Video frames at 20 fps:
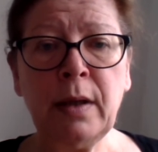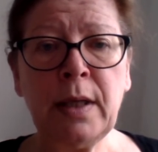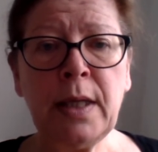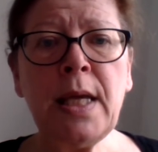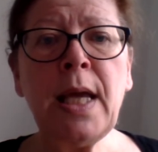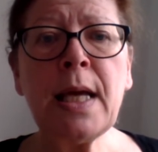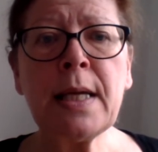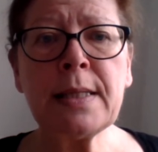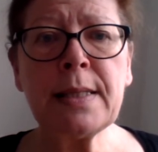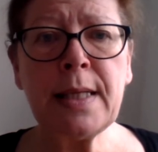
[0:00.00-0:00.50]

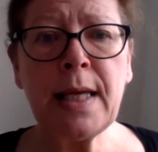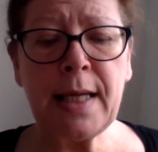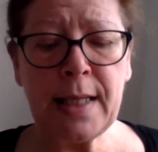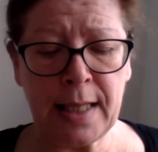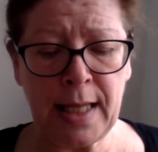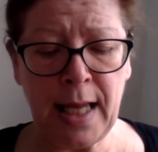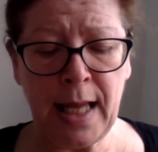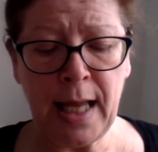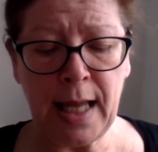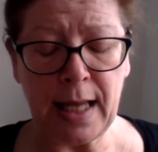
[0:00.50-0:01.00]
Yes, there
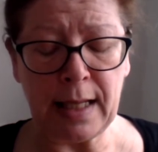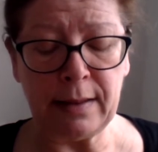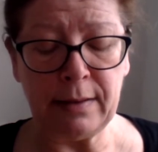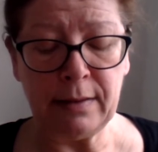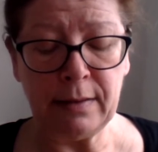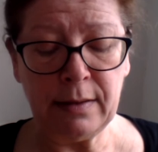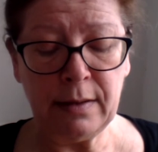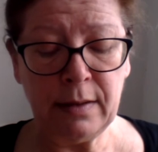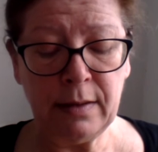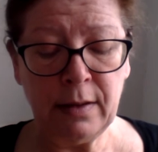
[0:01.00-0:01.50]
can,
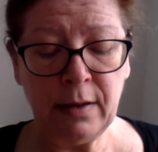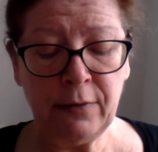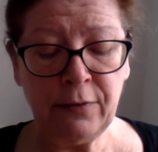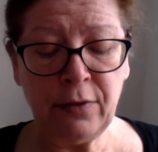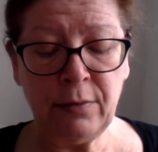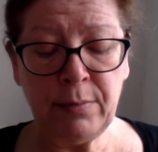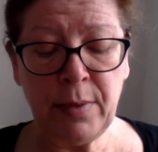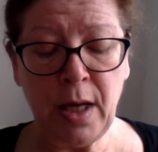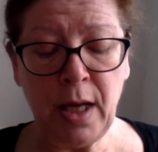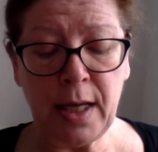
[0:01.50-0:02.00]

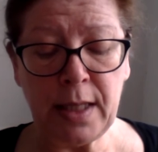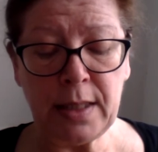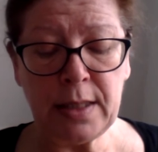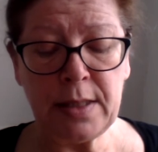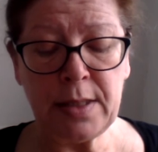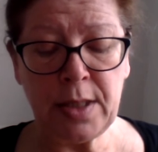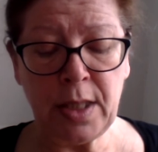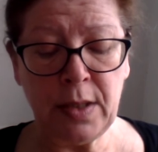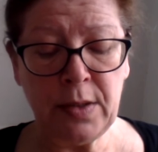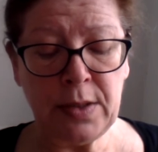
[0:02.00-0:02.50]
for mine
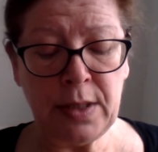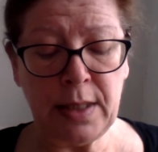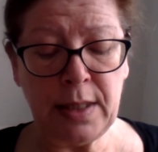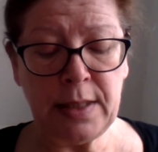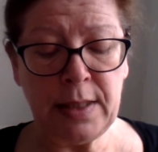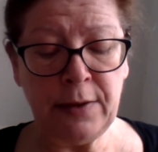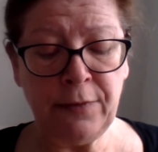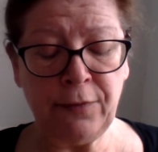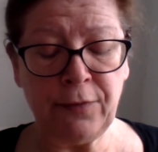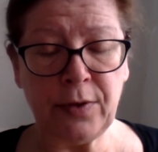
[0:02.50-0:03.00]
is totally
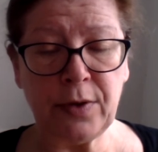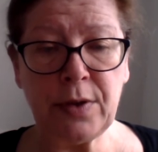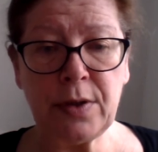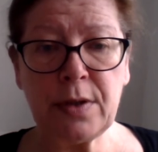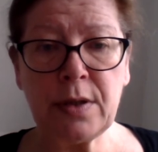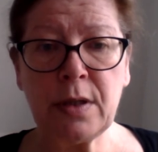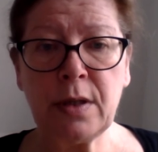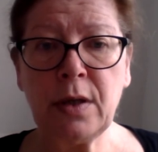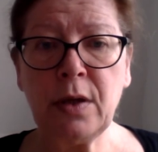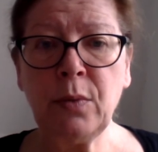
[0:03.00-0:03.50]

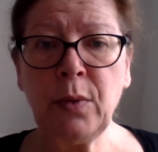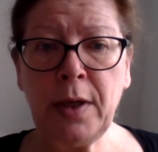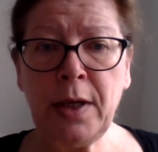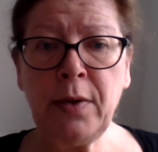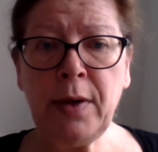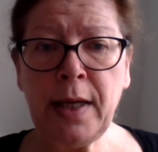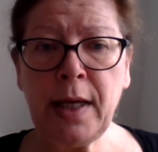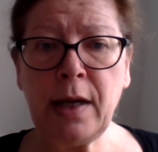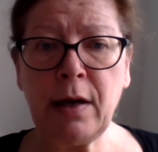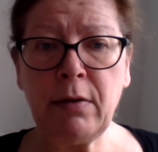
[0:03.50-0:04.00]
different. Will
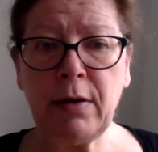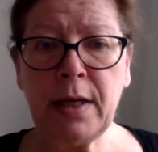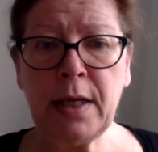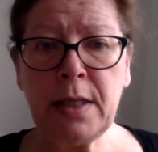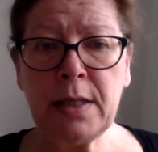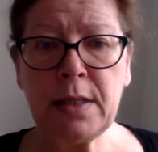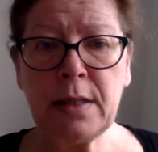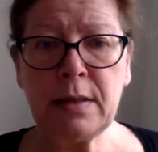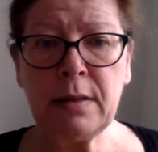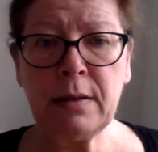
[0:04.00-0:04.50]
you hear
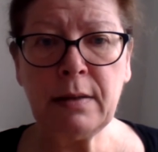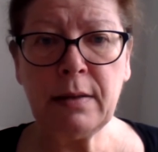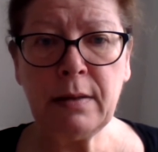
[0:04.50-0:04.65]
it?